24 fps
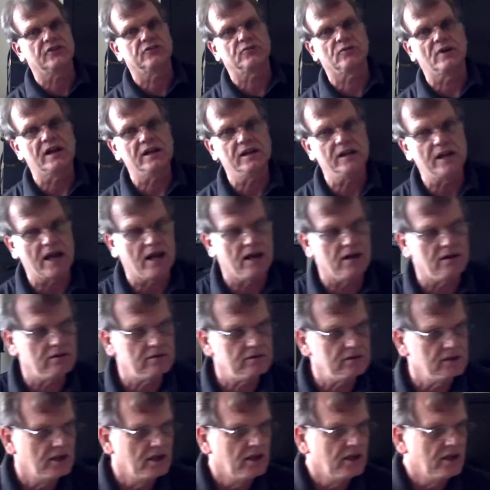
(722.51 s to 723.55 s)
right now,
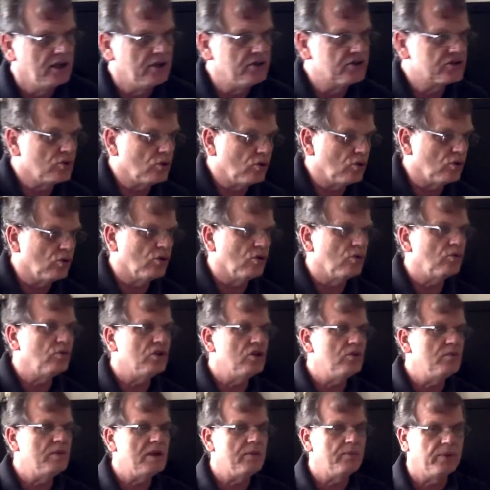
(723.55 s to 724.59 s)
in school,
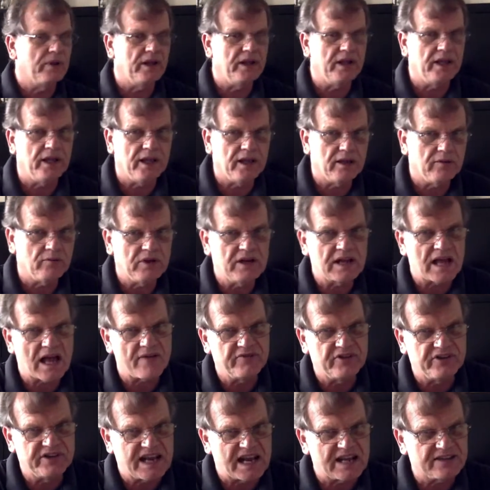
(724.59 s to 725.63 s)
we'd have the
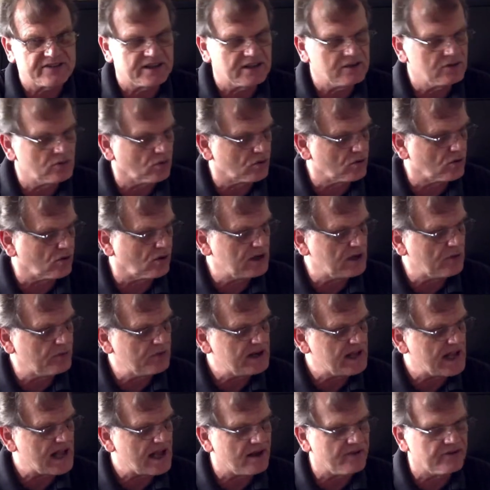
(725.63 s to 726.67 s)
dancing going on, and we'd
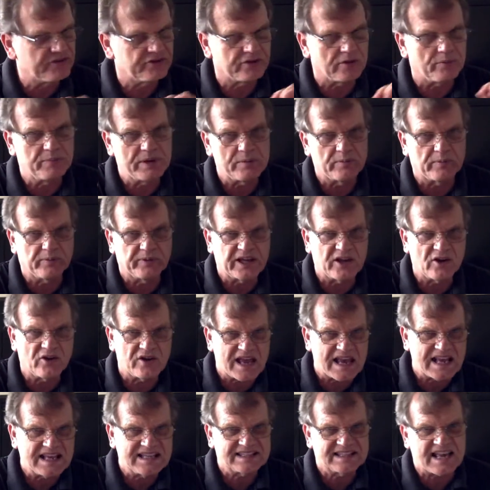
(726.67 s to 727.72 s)
have some people playing on
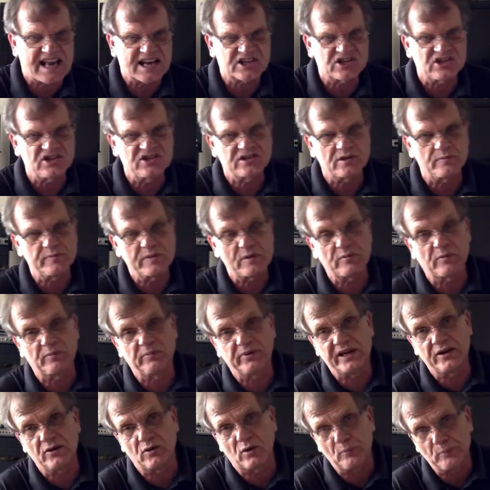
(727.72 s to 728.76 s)
A section, some people
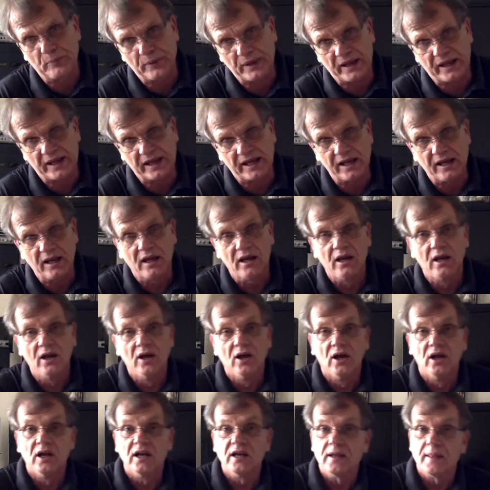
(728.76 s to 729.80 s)
playing on B.
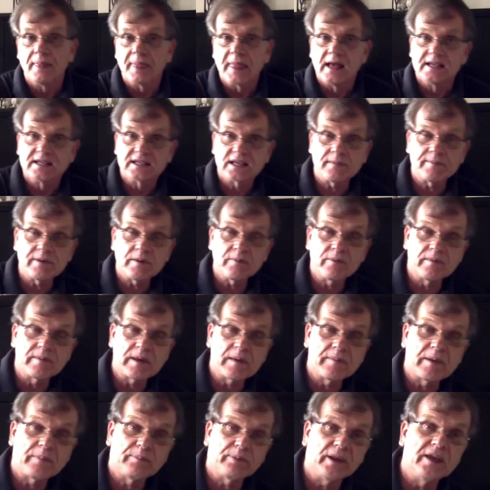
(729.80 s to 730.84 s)
Some people may
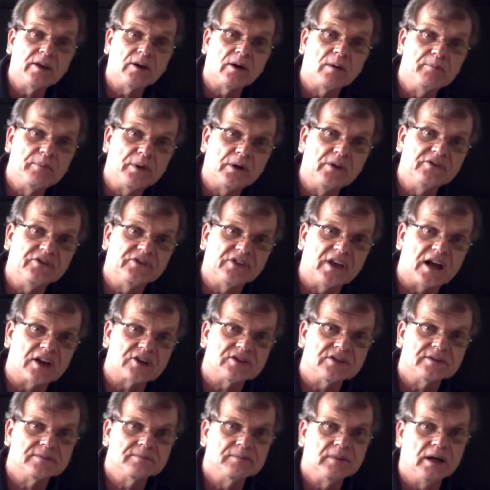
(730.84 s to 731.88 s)
be playing on both
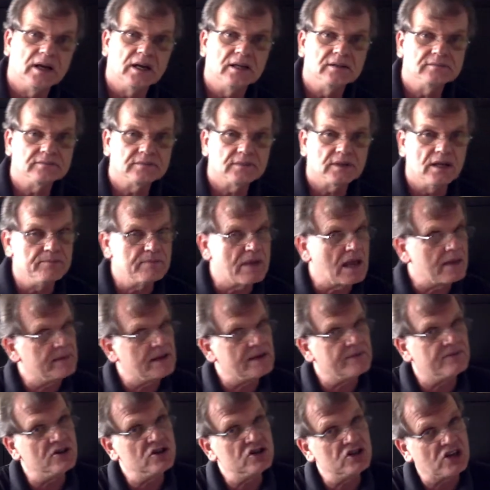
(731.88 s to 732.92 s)
sections, and maybe
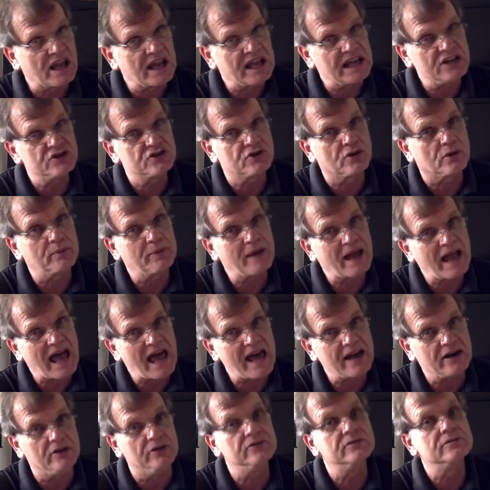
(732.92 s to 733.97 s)
even change their
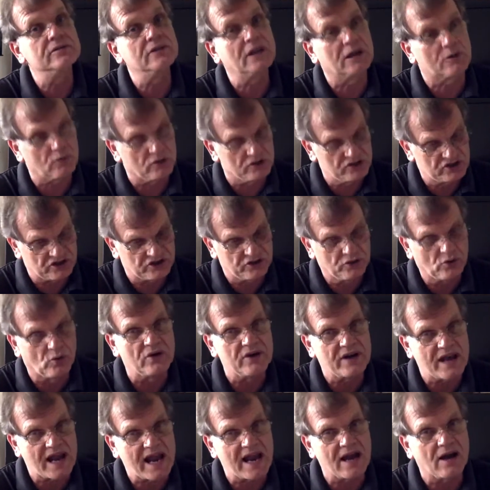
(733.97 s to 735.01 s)
pattern like we're just doing
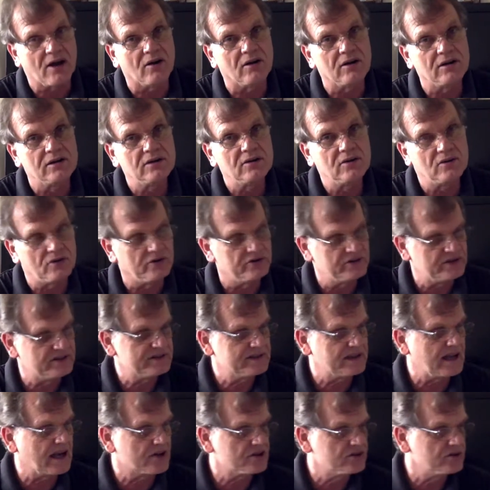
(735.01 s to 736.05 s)
now on the
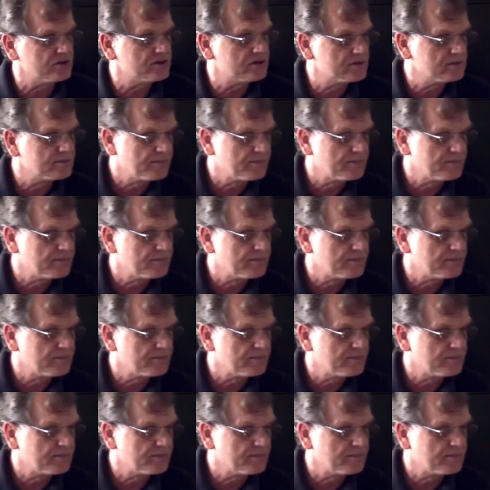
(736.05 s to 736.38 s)
sections.